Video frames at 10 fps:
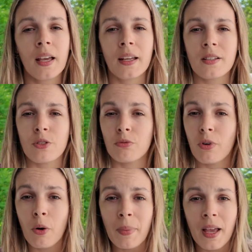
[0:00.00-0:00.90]
It is a
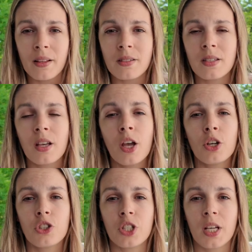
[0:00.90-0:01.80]
romance.
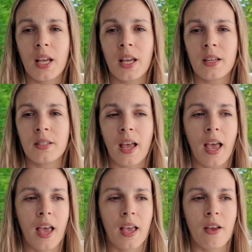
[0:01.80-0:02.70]
She is
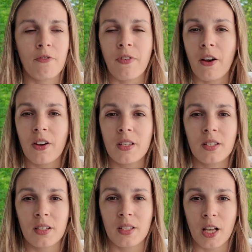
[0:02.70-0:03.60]
a very
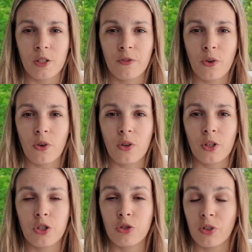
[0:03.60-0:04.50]
successful
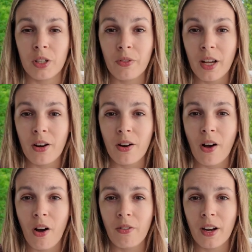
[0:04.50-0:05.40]
screenwriter
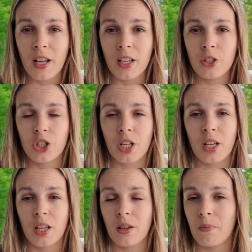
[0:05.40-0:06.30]
already.
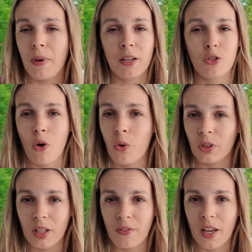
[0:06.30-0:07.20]
She makes her
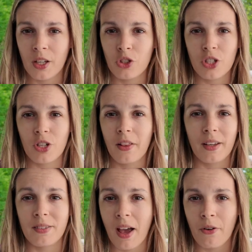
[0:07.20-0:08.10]
own living. She's not
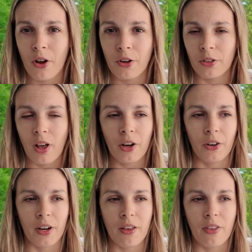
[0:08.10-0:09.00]
like down on her luck
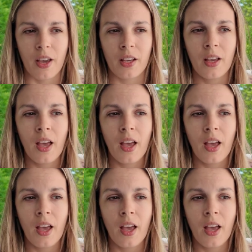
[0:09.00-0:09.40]
or anything.